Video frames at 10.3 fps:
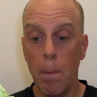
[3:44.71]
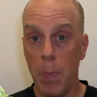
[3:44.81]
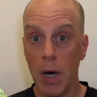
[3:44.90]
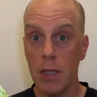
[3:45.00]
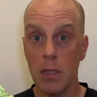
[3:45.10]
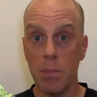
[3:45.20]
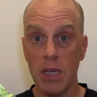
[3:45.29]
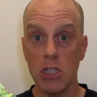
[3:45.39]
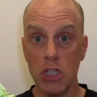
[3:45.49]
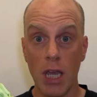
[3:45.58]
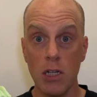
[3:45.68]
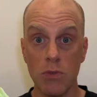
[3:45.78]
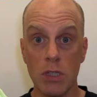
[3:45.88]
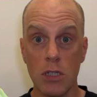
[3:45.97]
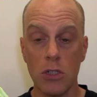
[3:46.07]
But the big change
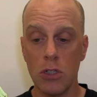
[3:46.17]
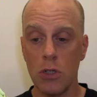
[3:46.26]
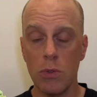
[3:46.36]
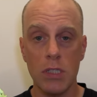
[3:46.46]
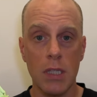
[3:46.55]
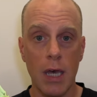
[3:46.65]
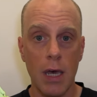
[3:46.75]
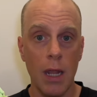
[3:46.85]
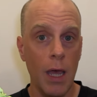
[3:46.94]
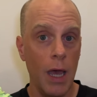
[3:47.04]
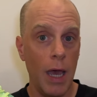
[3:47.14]
with this shoe is that